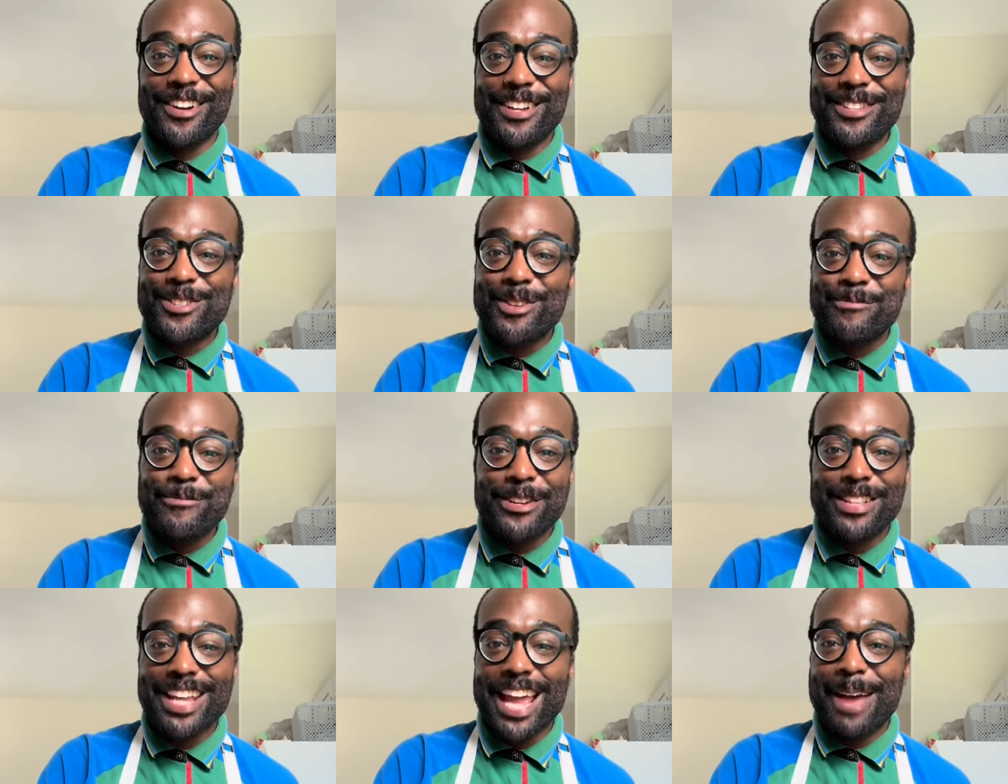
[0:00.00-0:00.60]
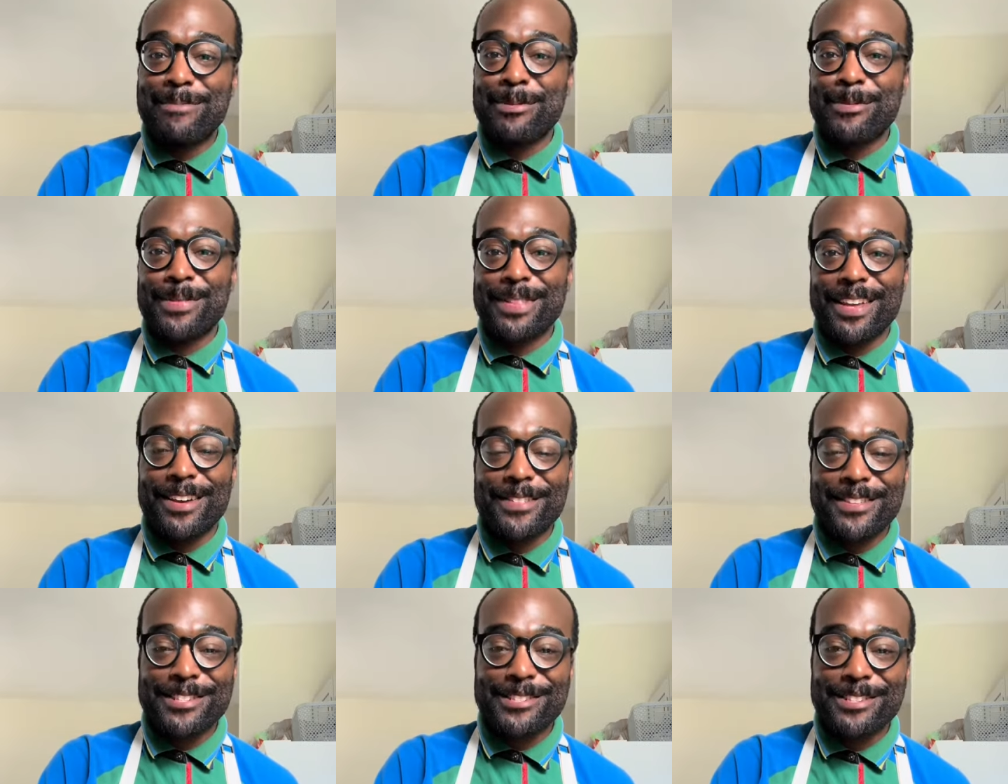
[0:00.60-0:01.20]
Alright, so I'm really happy with
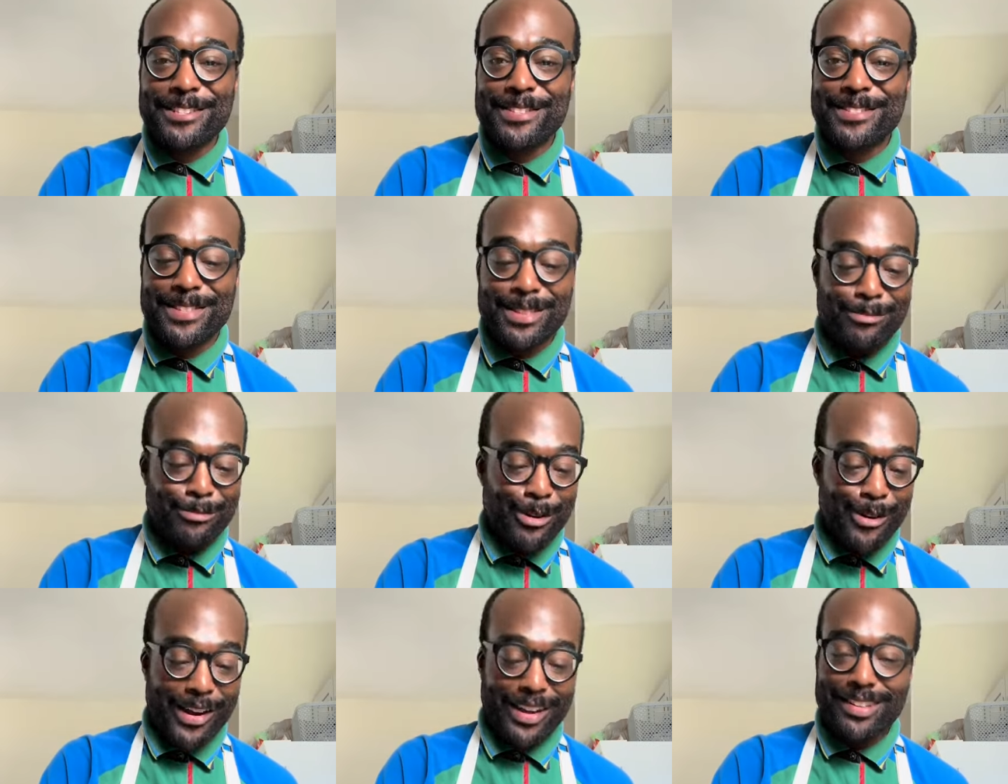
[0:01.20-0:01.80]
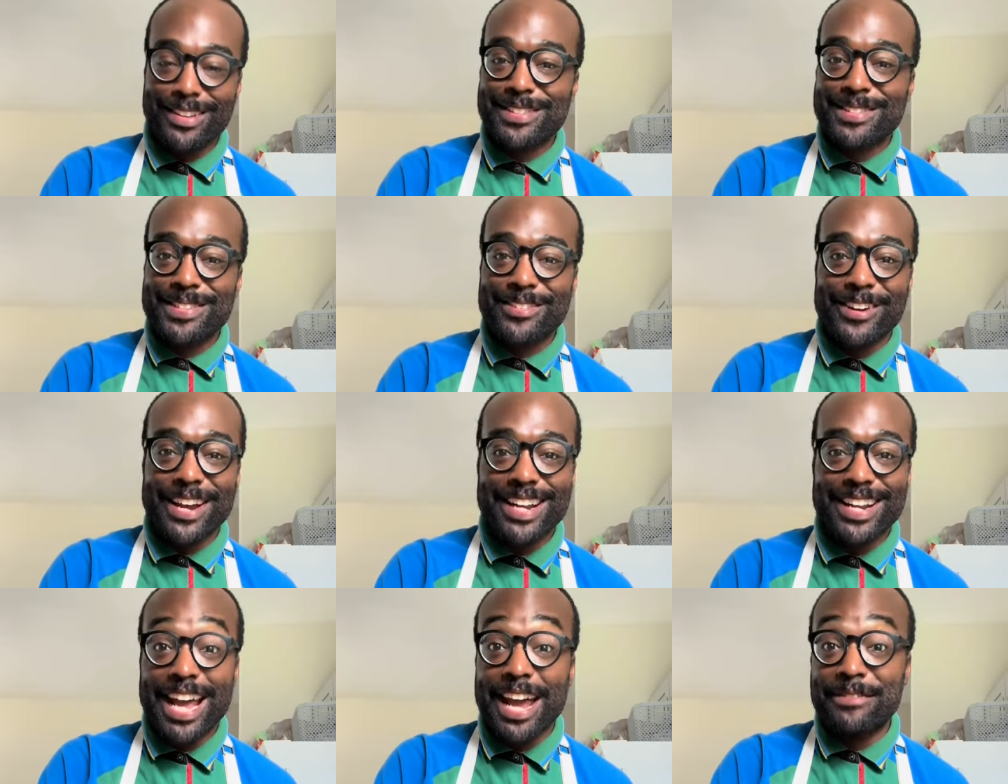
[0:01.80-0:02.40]
how this looks. The meringue looks
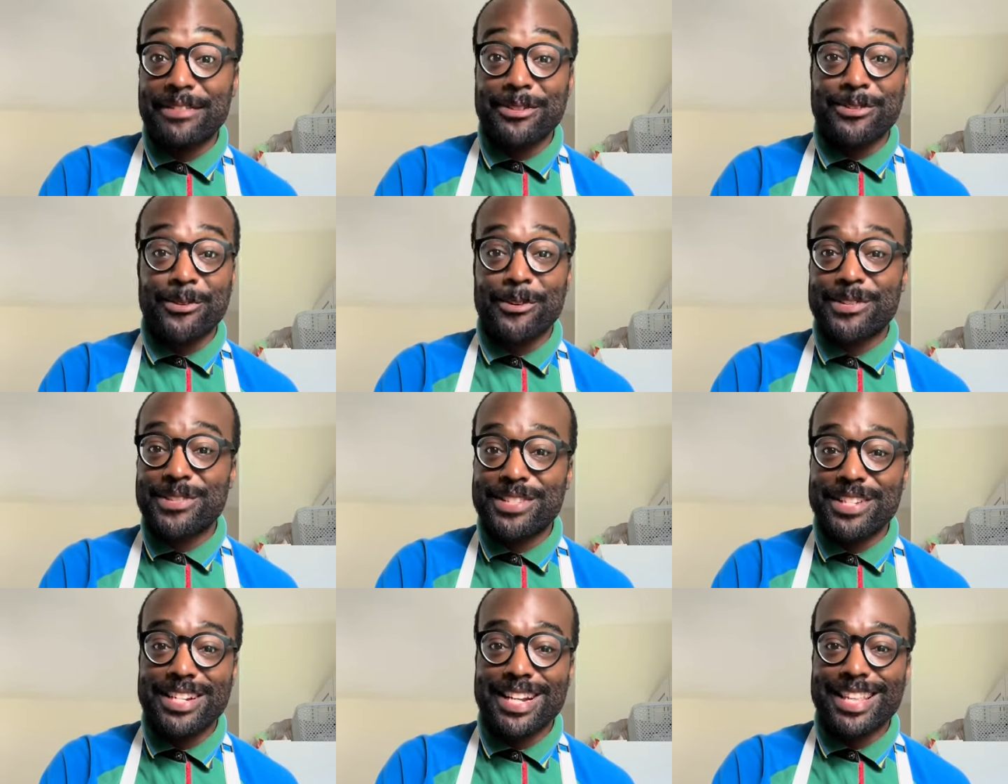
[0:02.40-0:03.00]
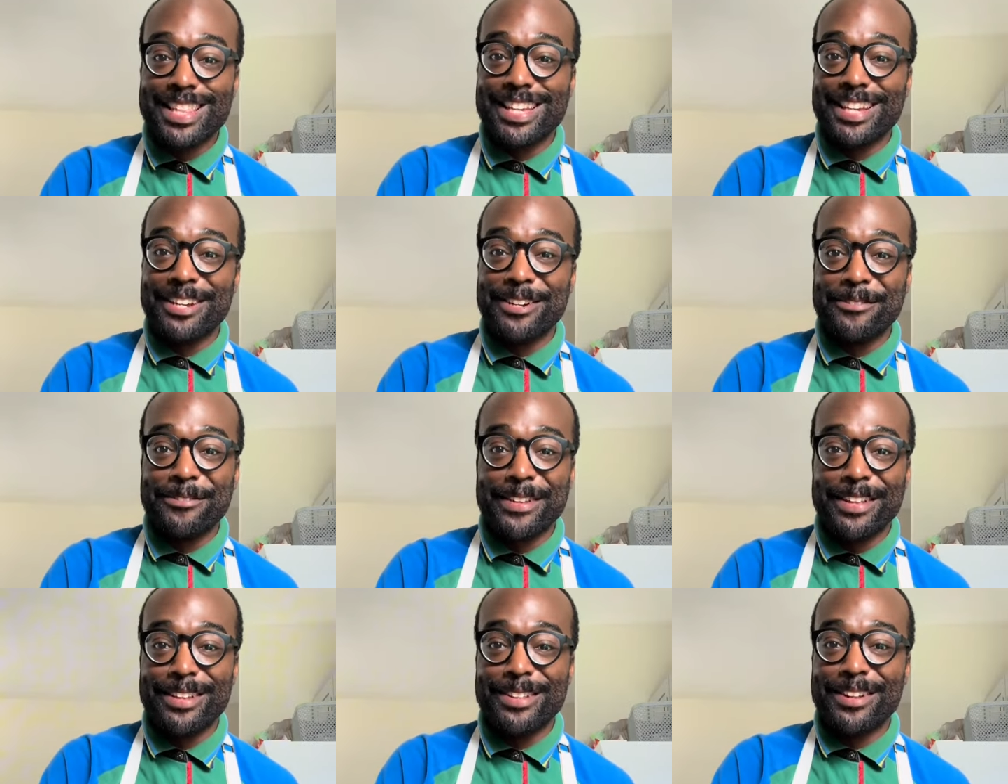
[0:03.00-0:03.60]
great. I haven't torched anything in a
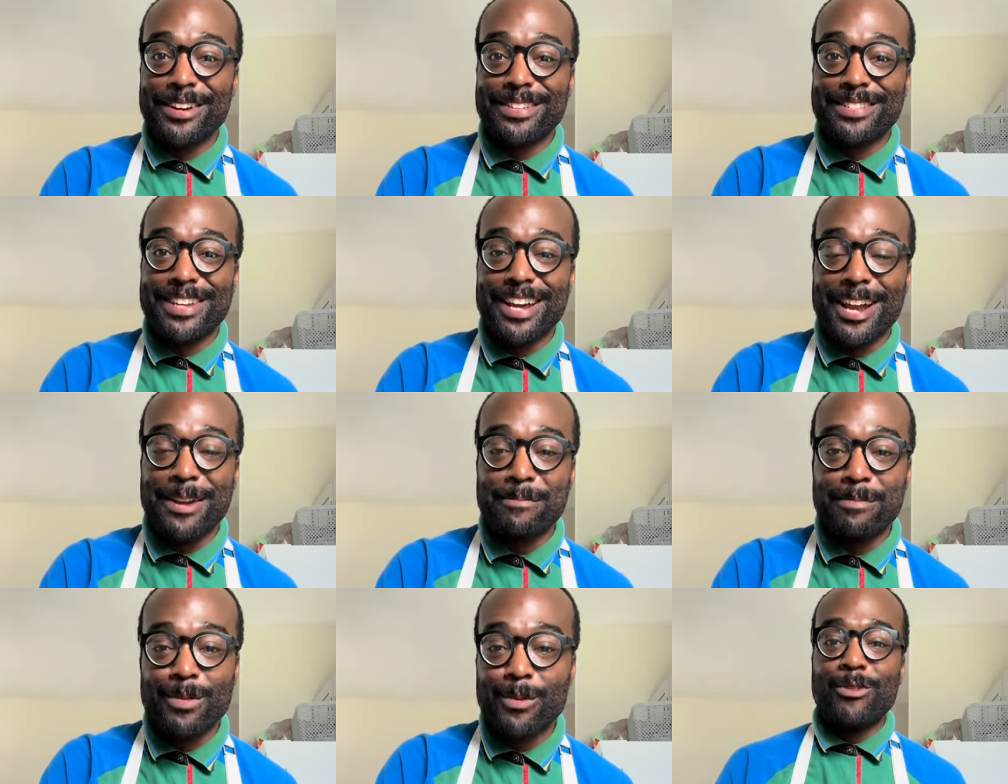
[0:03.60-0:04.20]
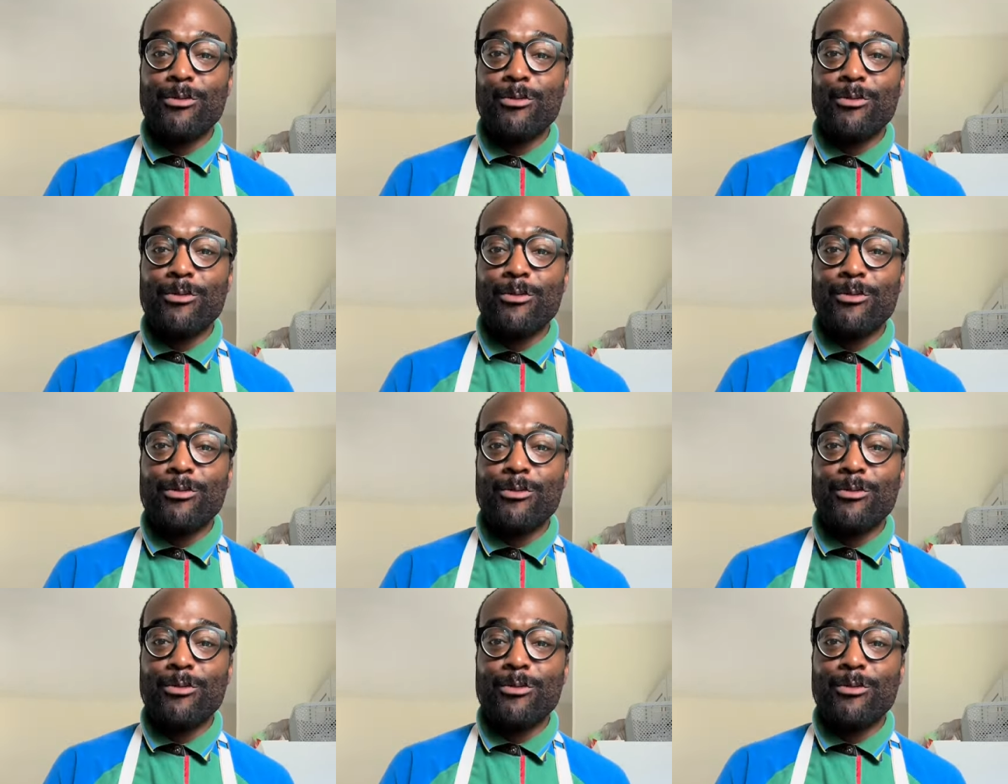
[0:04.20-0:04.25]
really long time.